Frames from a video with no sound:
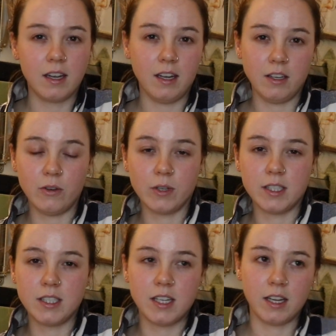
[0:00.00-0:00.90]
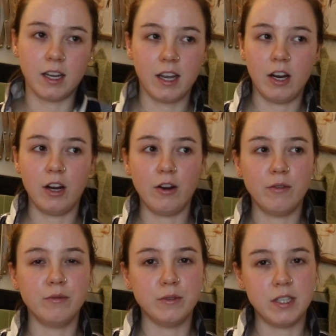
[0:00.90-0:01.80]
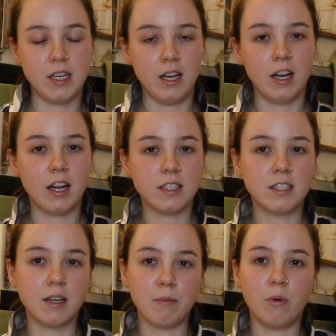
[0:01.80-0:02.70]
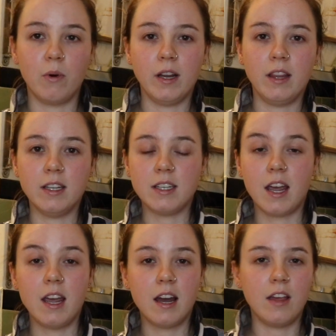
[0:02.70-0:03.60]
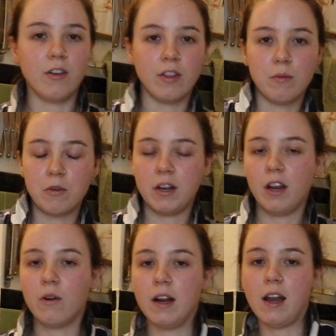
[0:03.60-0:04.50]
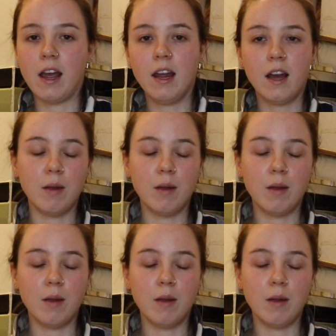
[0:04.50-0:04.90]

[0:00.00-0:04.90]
in your skincare routine at some point in the day, either in the morning or at night.